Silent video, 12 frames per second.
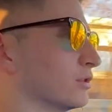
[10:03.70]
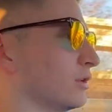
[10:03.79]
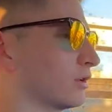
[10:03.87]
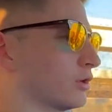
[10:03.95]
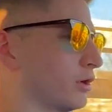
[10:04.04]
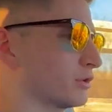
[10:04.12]
than
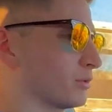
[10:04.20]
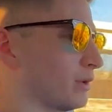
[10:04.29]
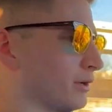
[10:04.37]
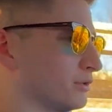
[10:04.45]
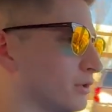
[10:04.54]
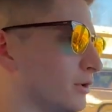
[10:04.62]
the cars
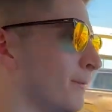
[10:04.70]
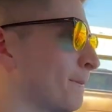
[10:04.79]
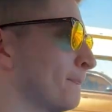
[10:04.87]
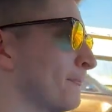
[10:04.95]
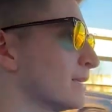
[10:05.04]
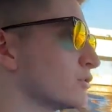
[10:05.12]
around you.
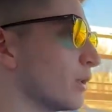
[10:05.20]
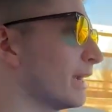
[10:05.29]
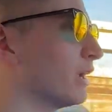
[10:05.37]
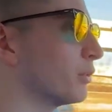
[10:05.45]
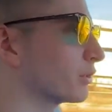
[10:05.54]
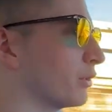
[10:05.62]
So right
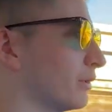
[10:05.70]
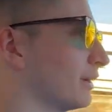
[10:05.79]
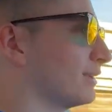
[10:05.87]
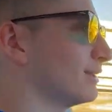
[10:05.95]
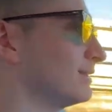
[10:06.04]
now we're going at a